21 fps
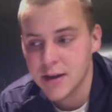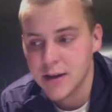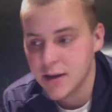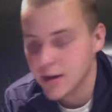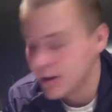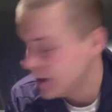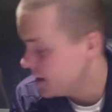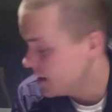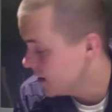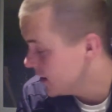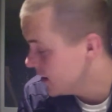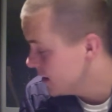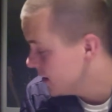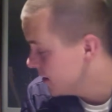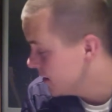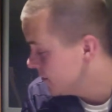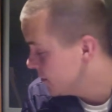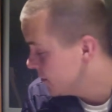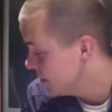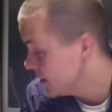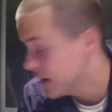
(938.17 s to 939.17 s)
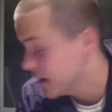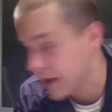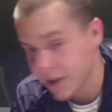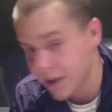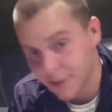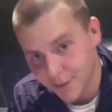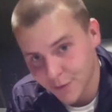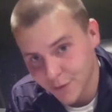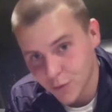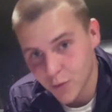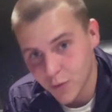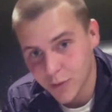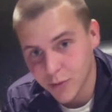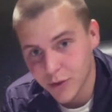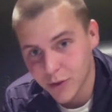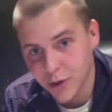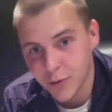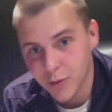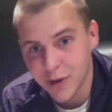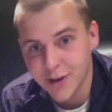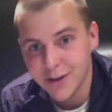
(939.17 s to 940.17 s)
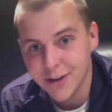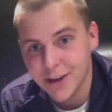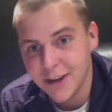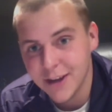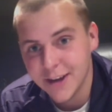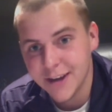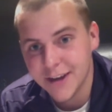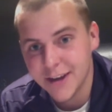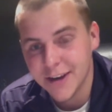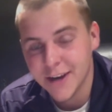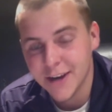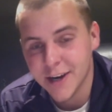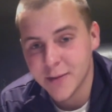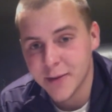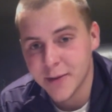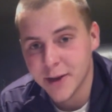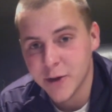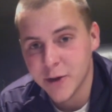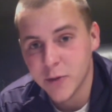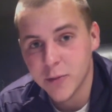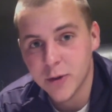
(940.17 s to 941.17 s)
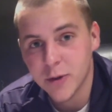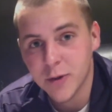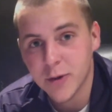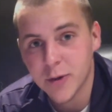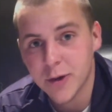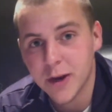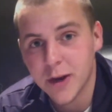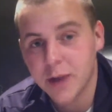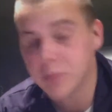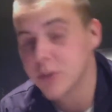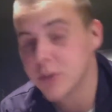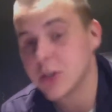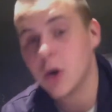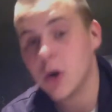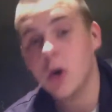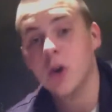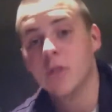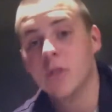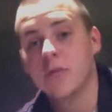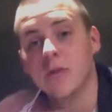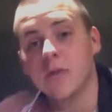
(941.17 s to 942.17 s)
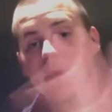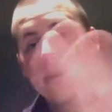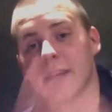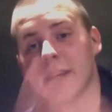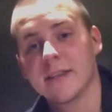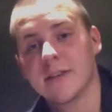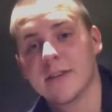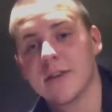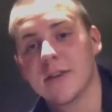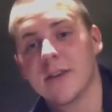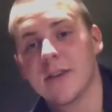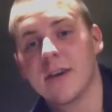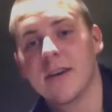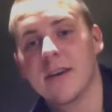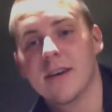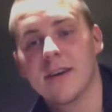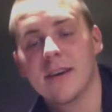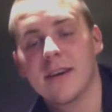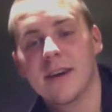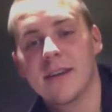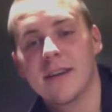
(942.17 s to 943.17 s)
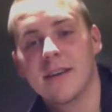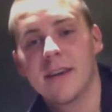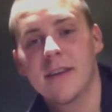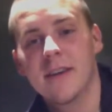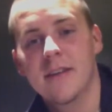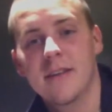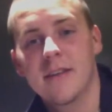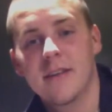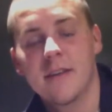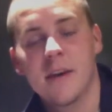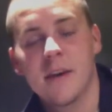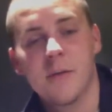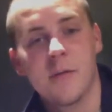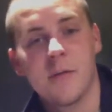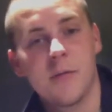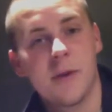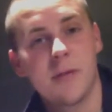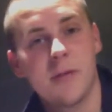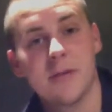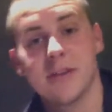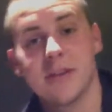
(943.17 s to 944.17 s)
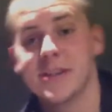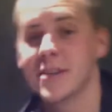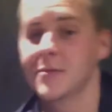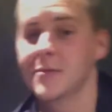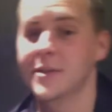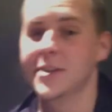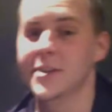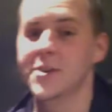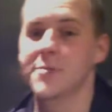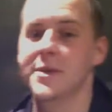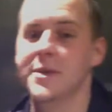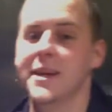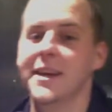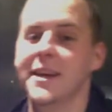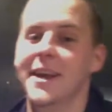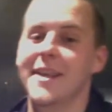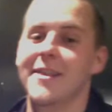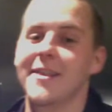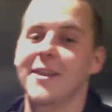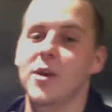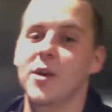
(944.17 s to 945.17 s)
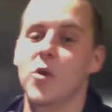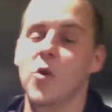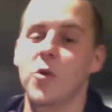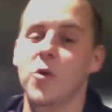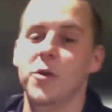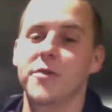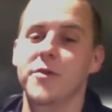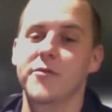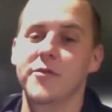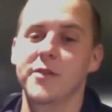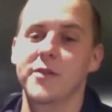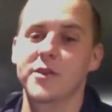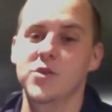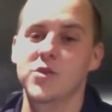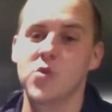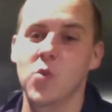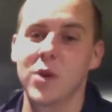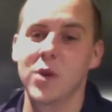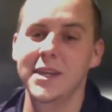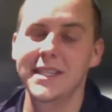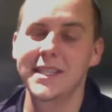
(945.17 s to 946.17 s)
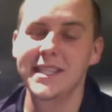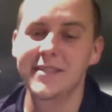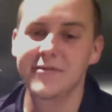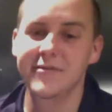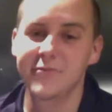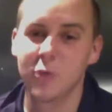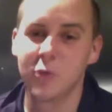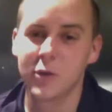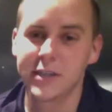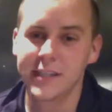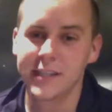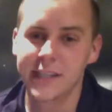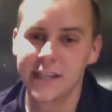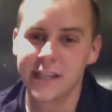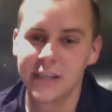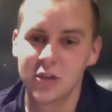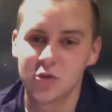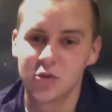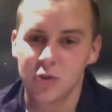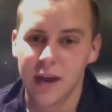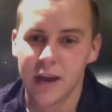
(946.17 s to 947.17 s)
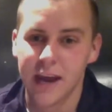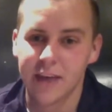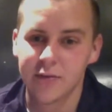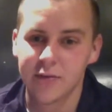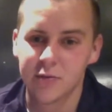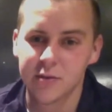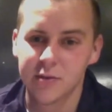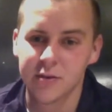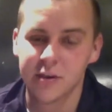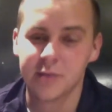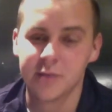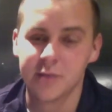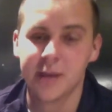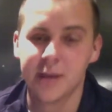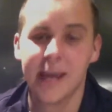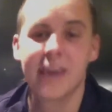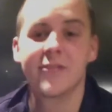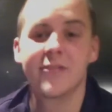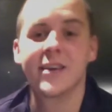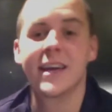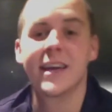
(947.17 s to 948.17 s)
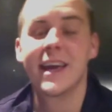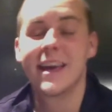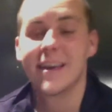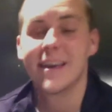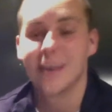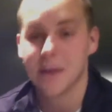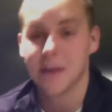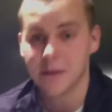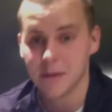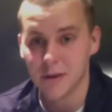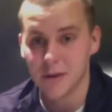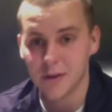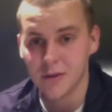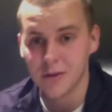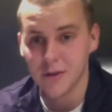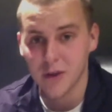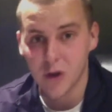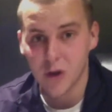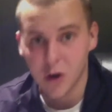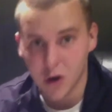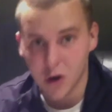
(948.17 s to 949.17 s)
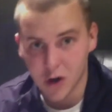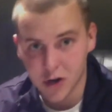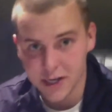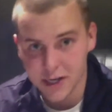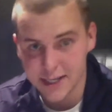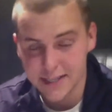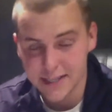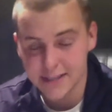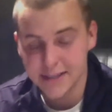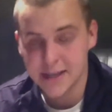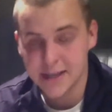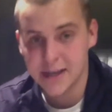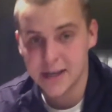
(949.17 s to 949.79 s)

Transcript: But I think this went pretty well. And I wish all of you guys good luck on this. And remember, this is going to be determining the order for the 2014 draft, which you're going to be having this August.